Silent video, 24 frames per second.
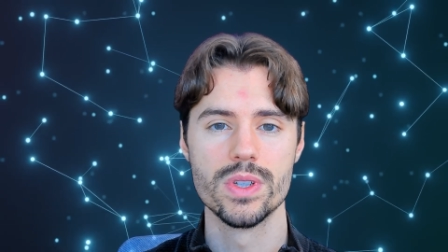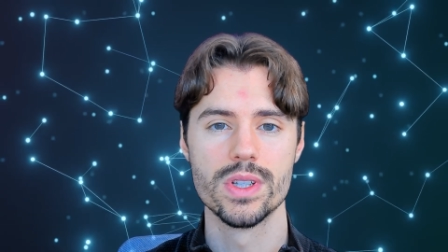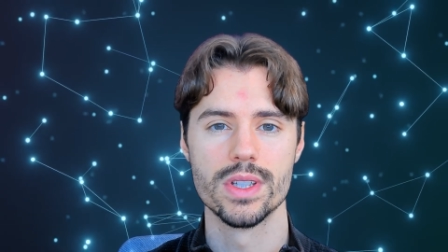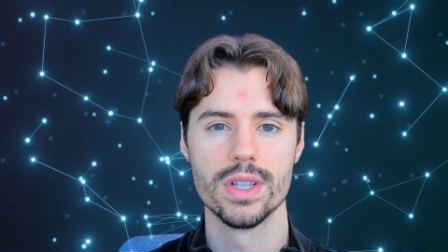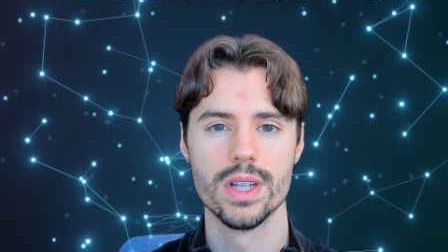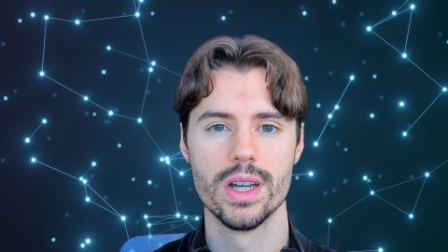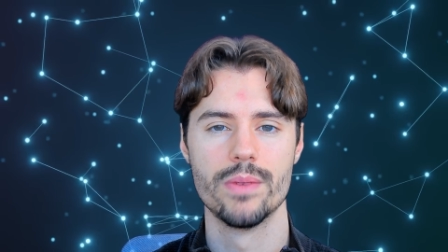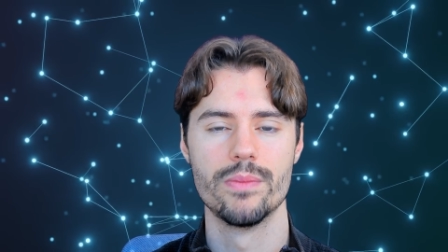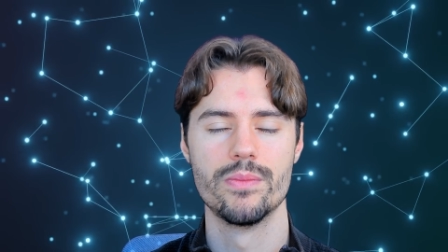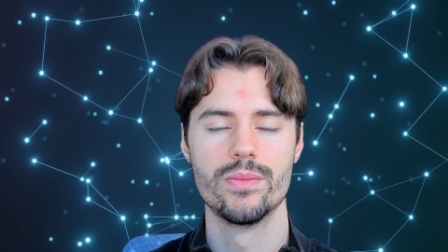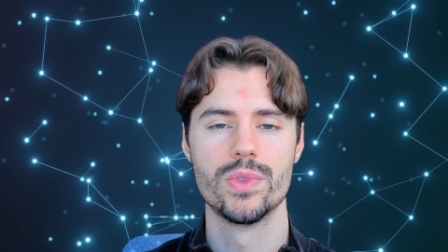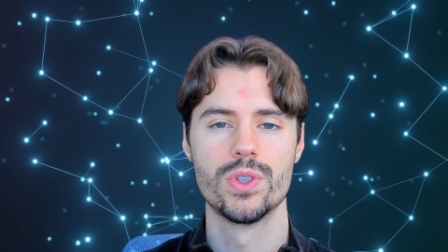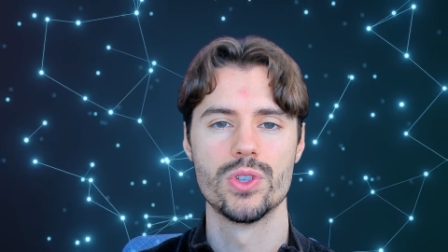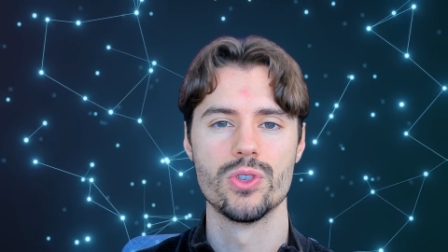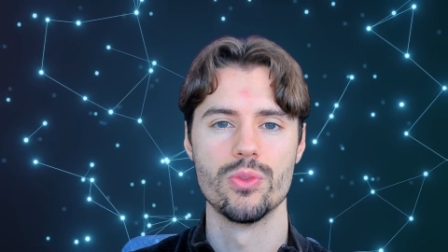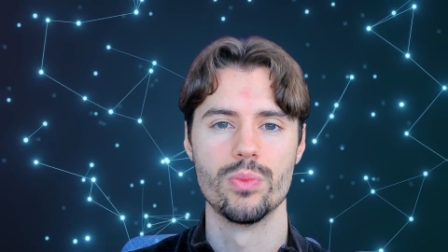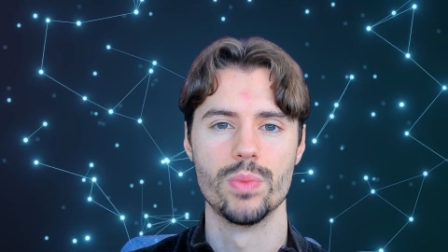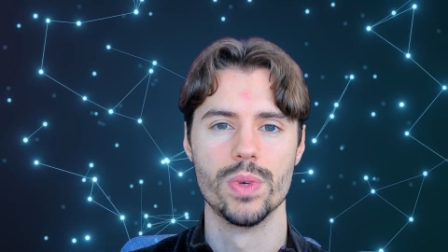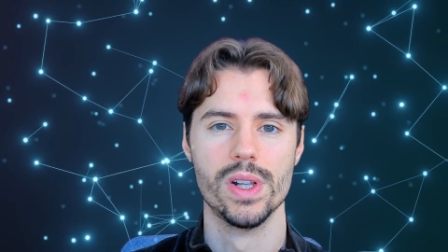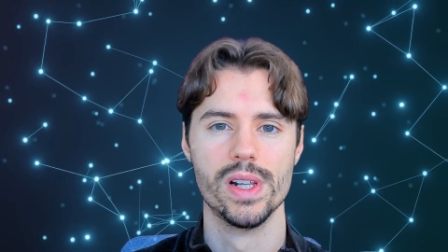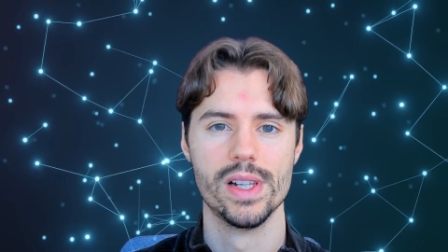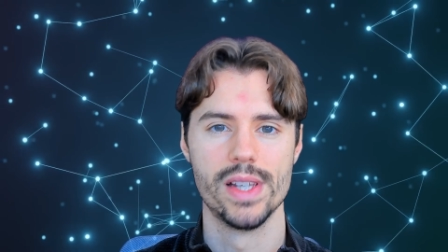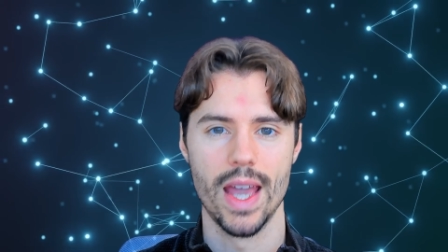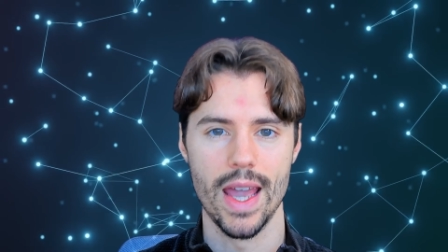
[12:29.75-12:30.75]
them to
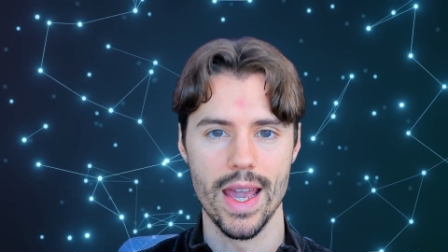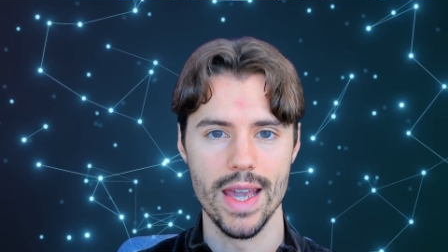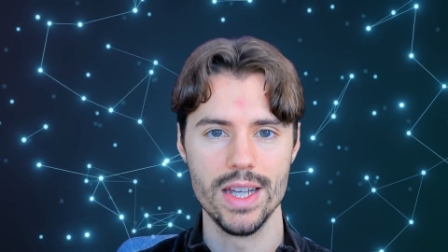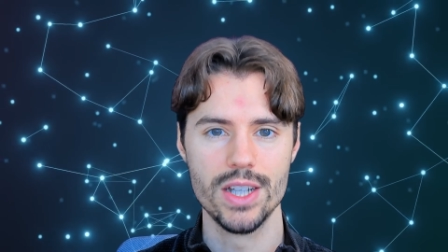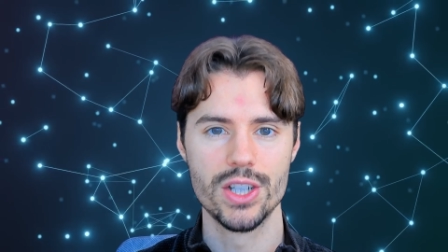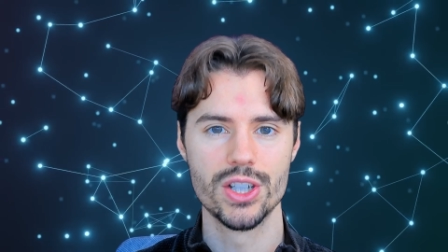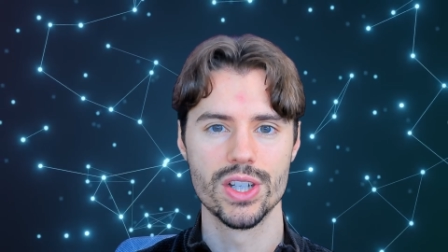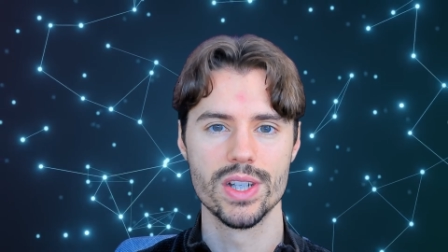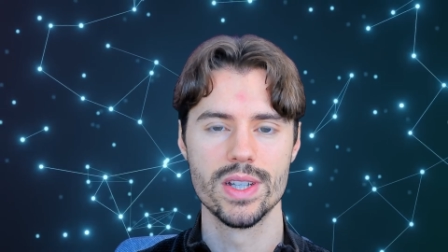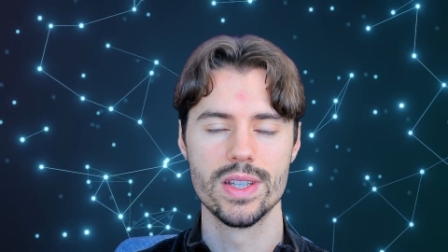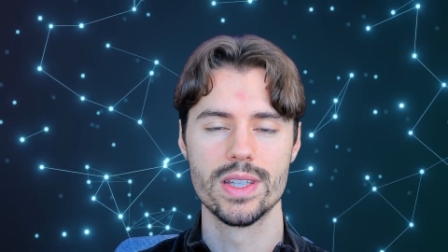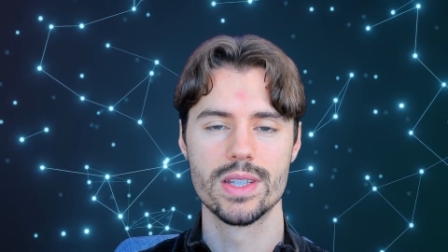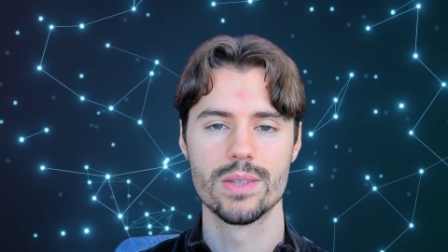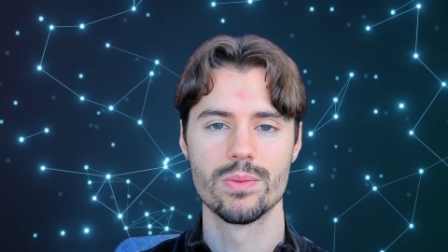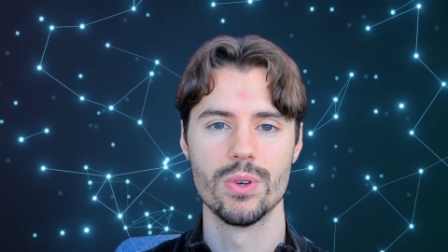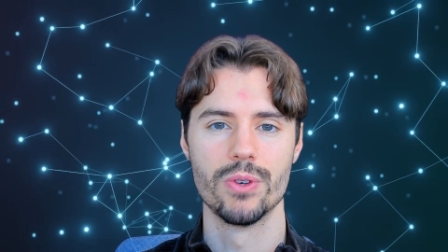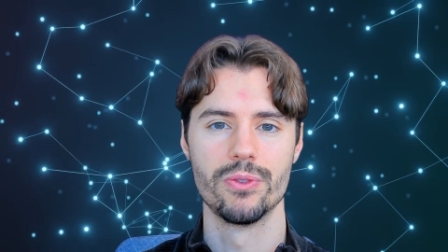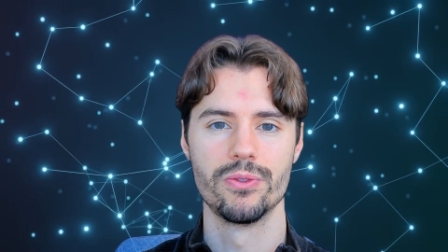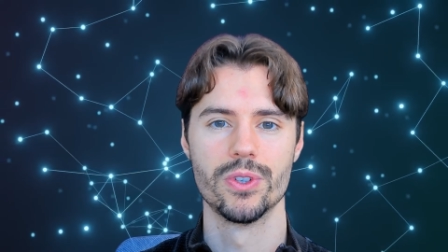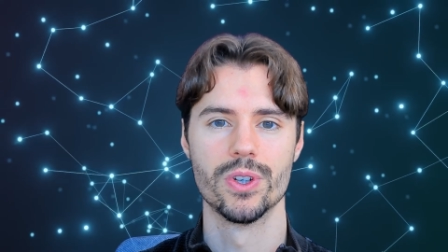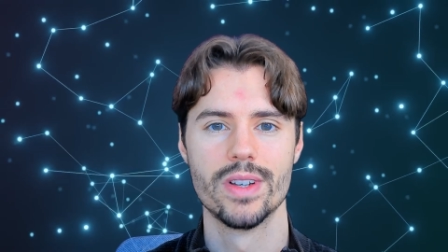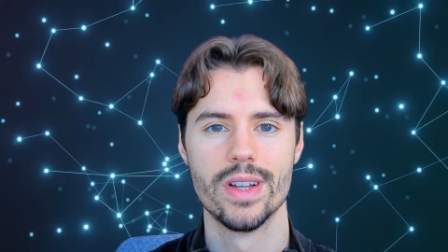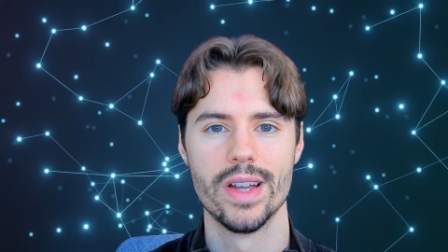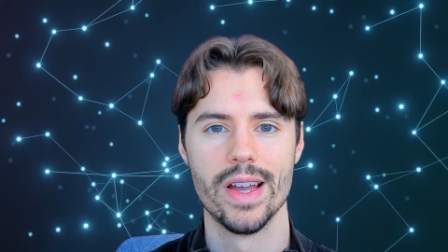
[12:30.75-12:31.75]
build agents with
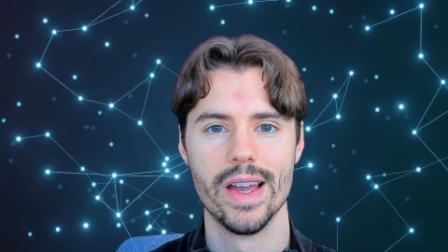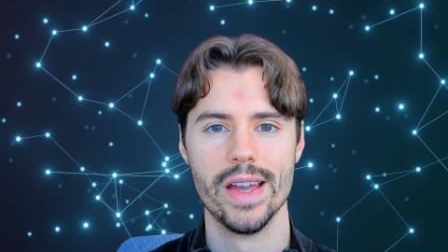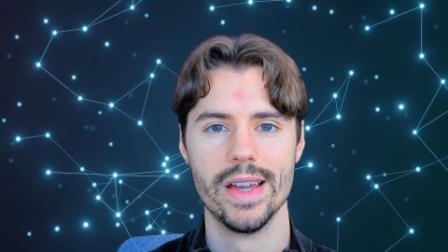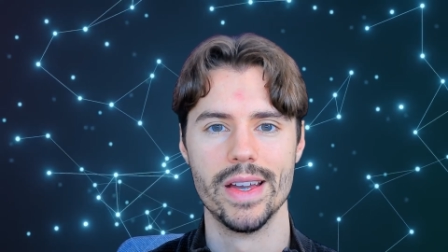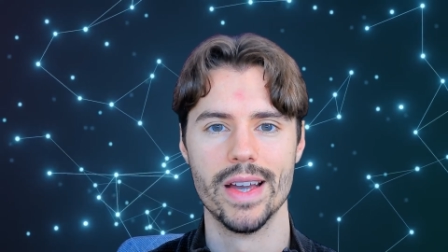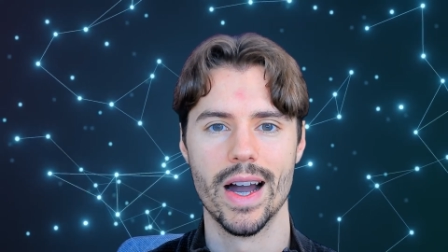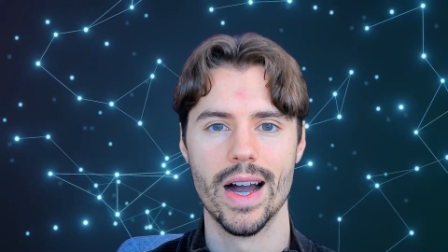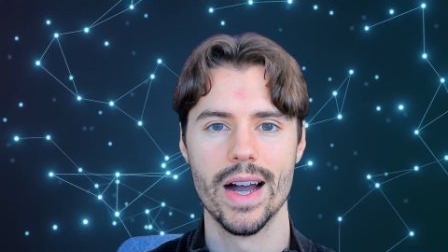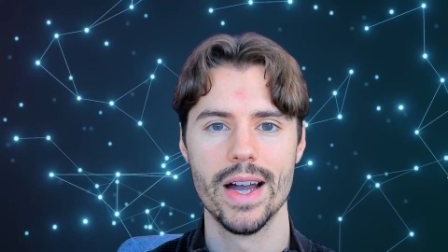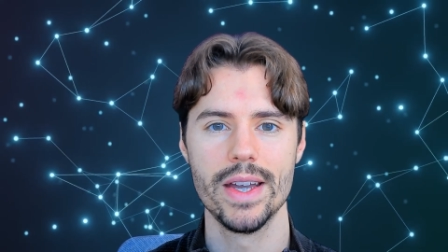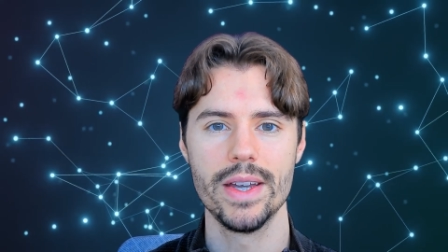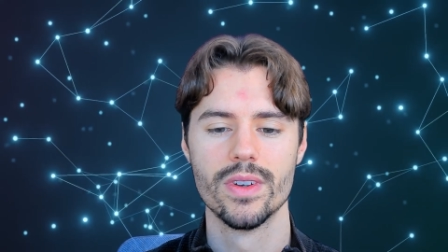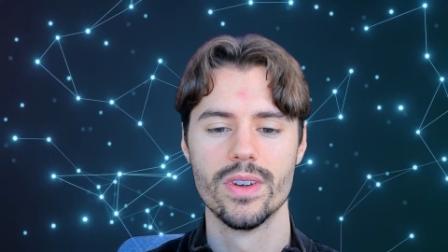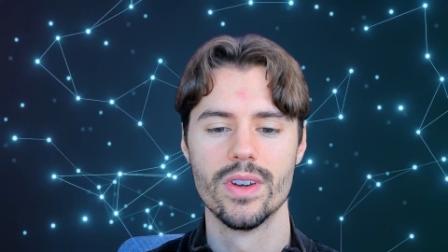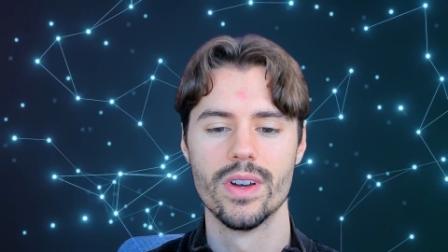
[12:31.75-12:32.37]
your AI